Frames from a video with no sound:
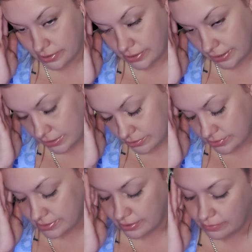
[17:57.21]

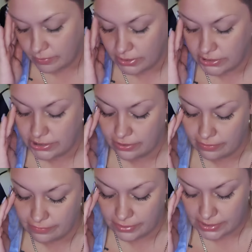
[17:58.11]
archangels are watching
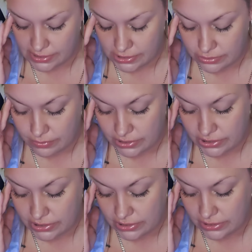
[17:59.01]
over this
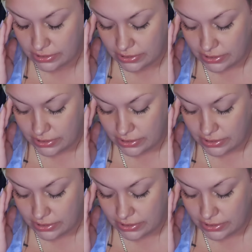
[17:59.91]
situation.